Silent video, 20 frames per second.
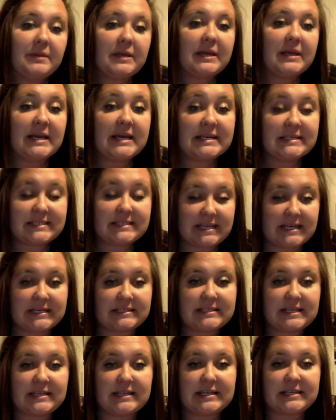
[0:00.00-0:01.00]
he
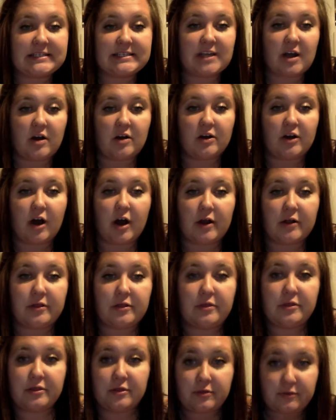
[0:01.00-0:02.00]
sings in this song
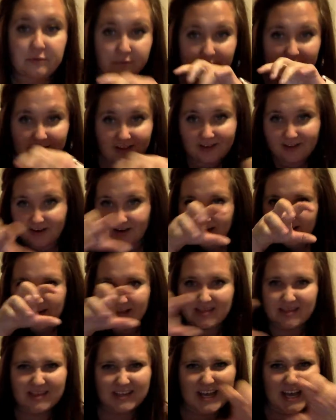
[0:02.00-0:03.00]
called Thriller,
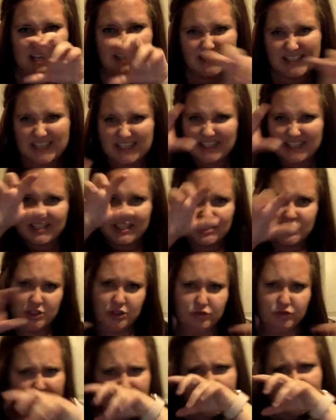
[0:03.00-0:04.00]
because this is
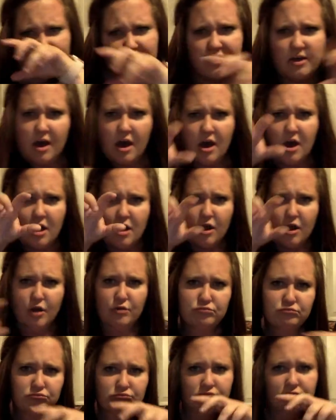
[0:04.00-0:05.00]

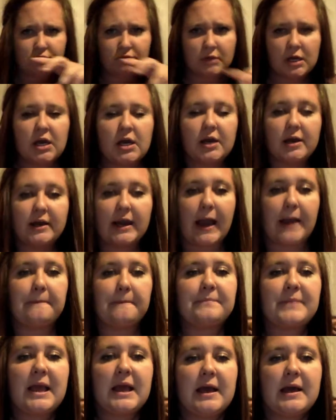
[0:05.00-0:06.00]
Thriller.
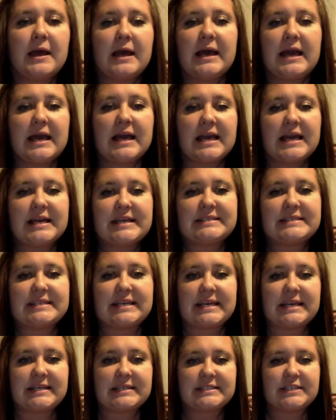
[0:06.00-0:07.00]
Okay, he
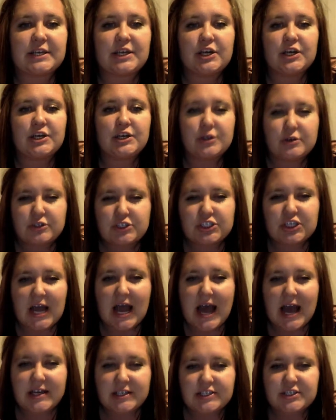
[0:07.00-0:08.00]
sings, "You
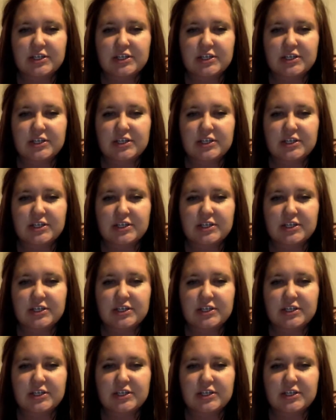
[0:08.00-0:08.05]
try to